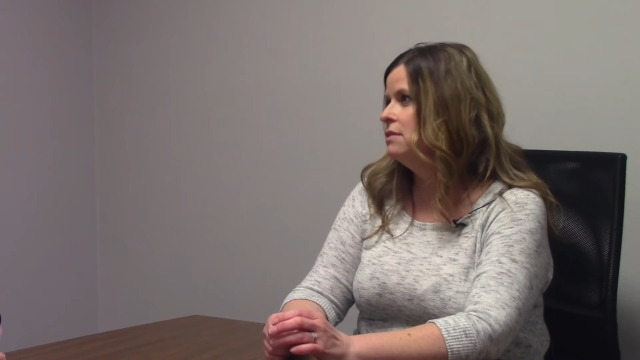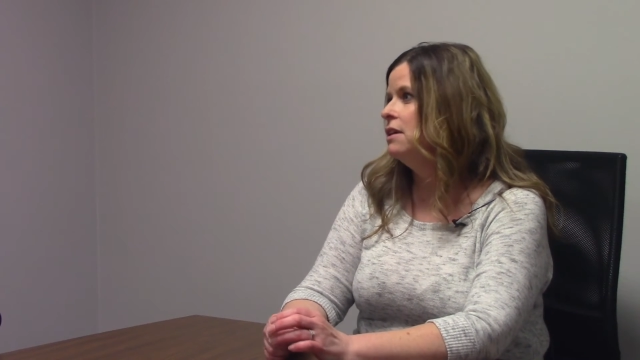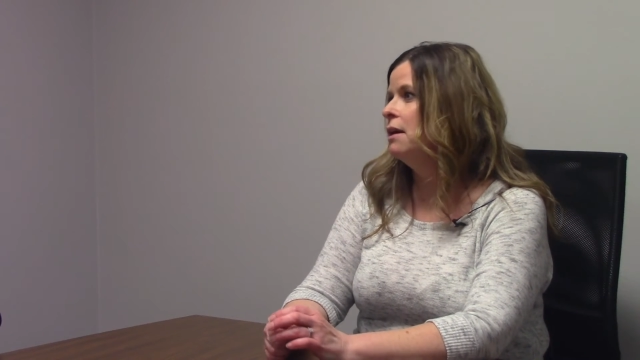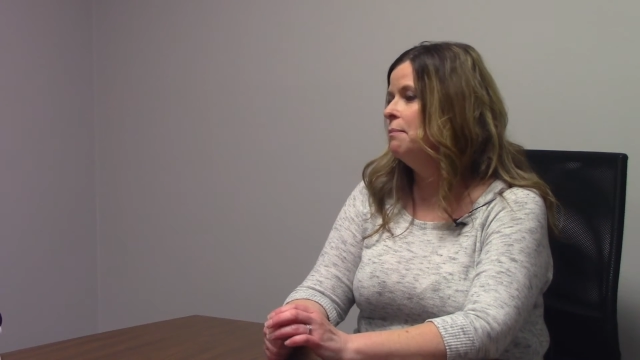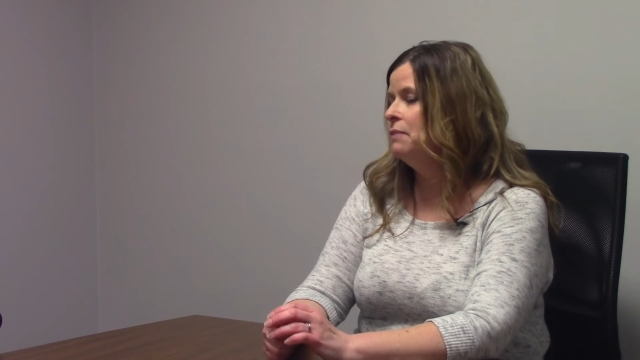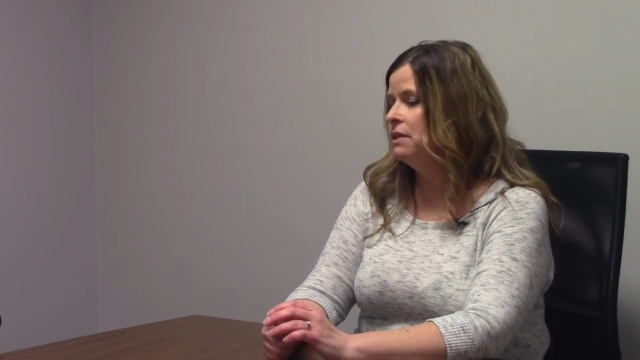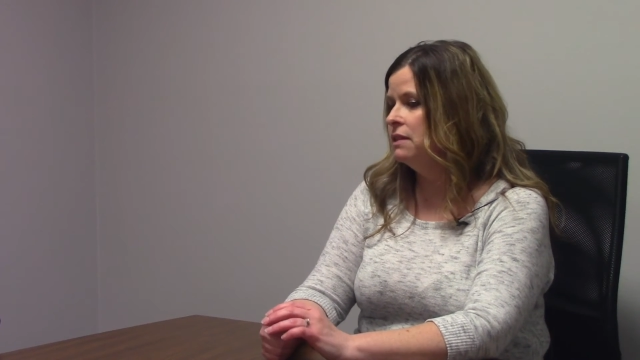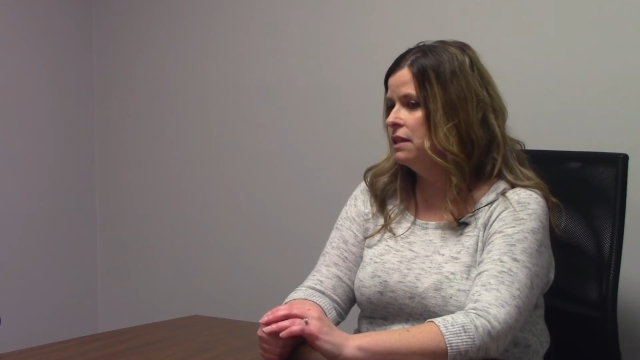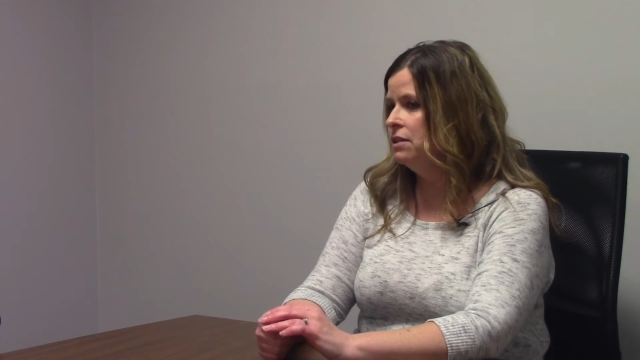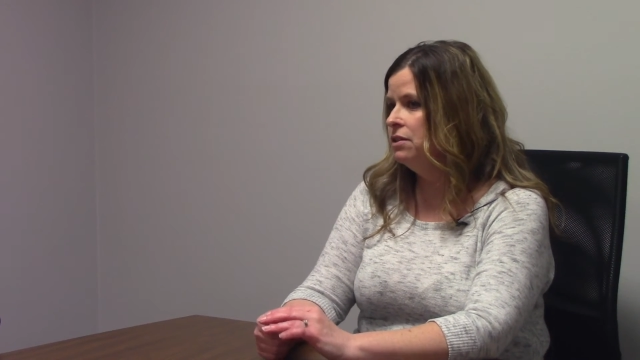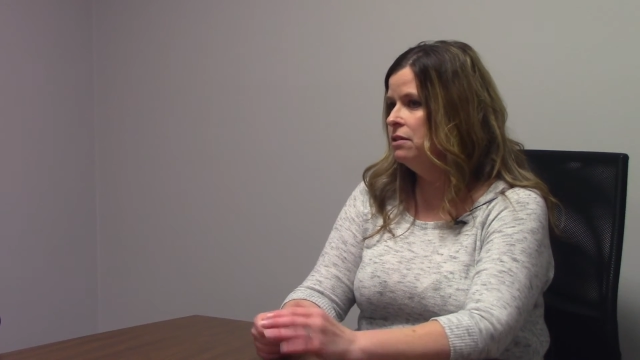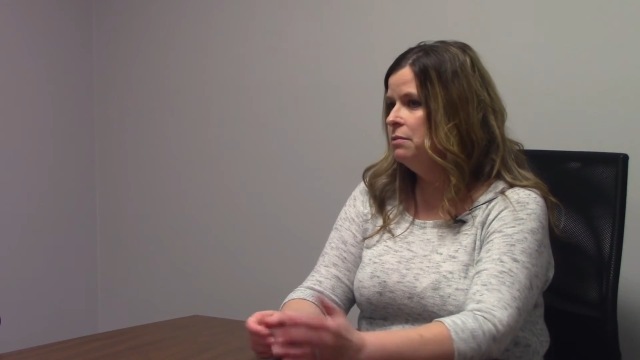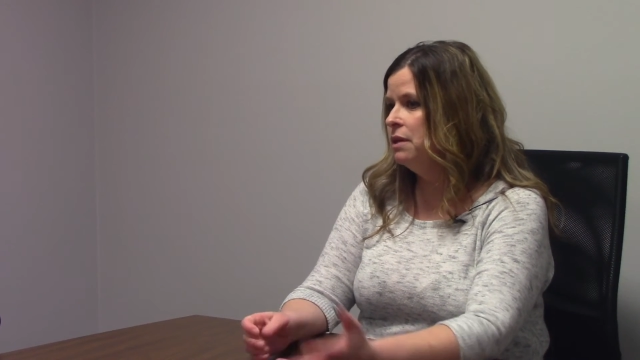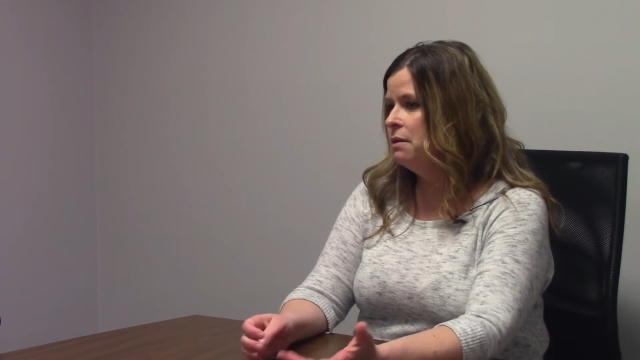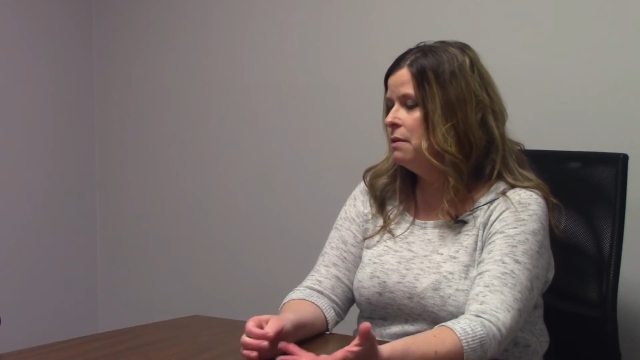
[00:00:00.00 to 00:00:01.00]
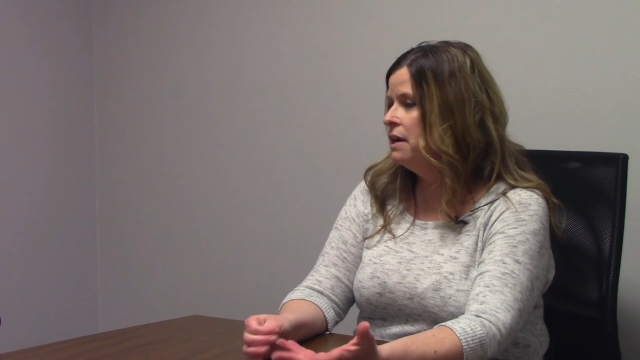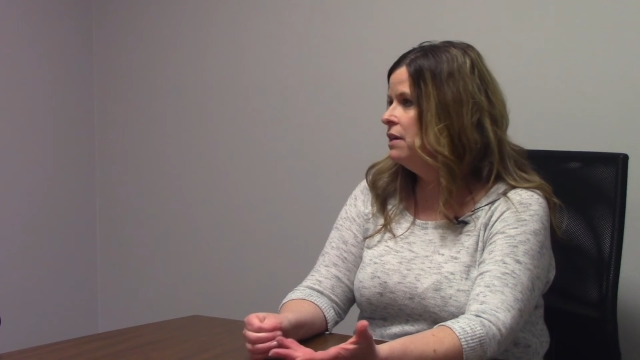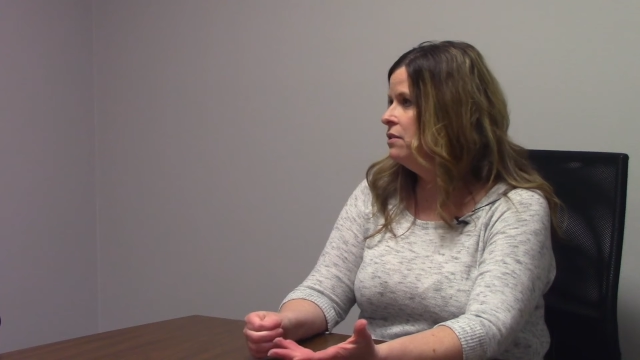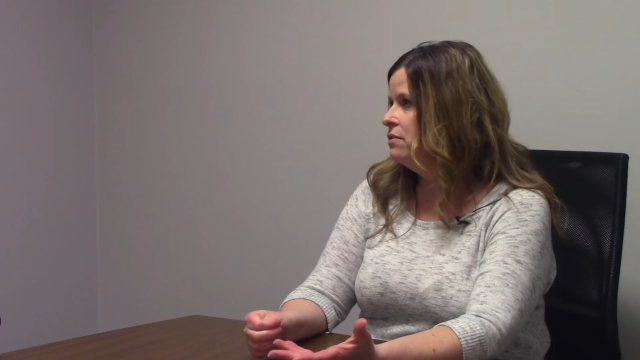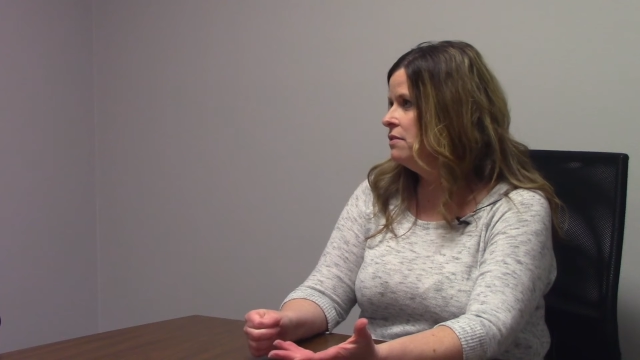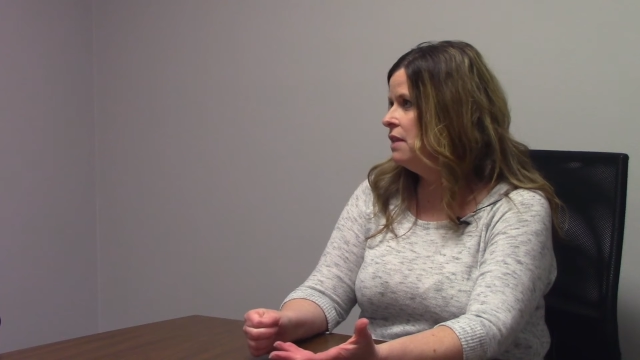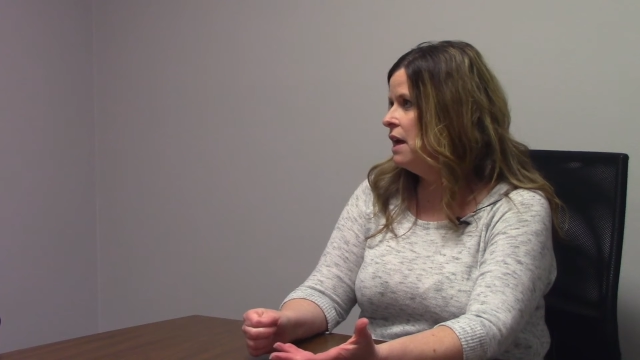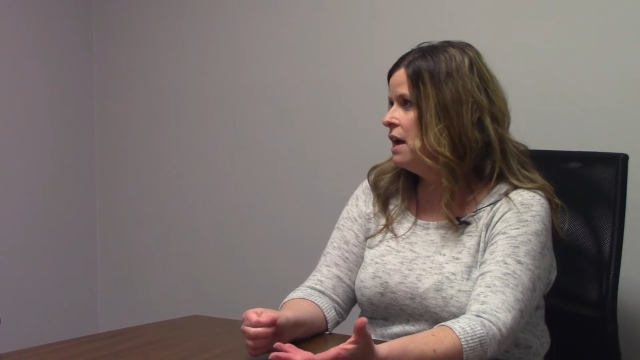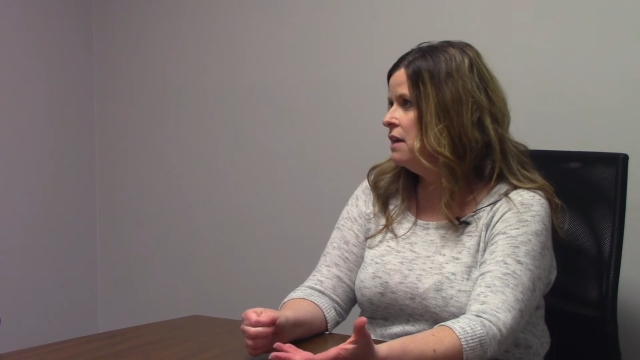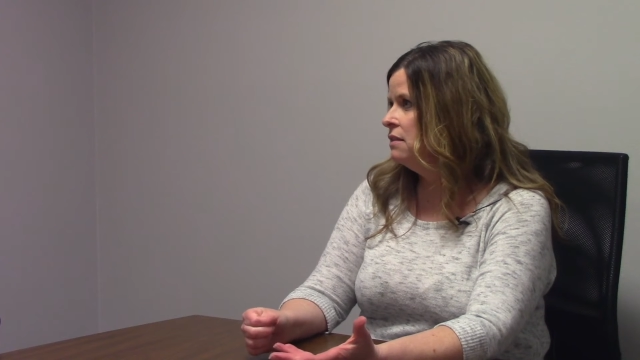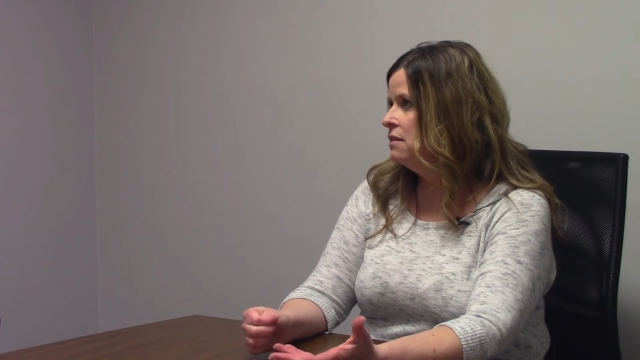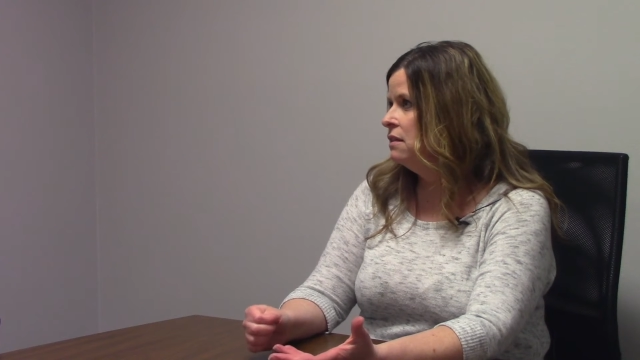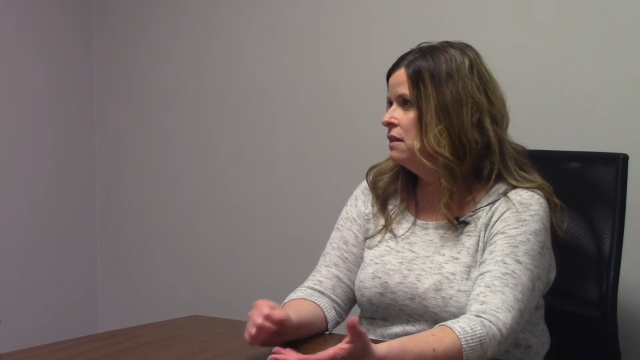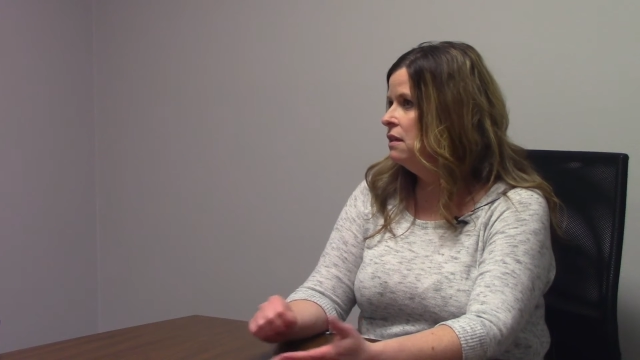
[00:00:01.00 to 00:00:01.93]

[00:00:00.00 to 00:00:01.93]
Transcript: Yep, the lender requires that.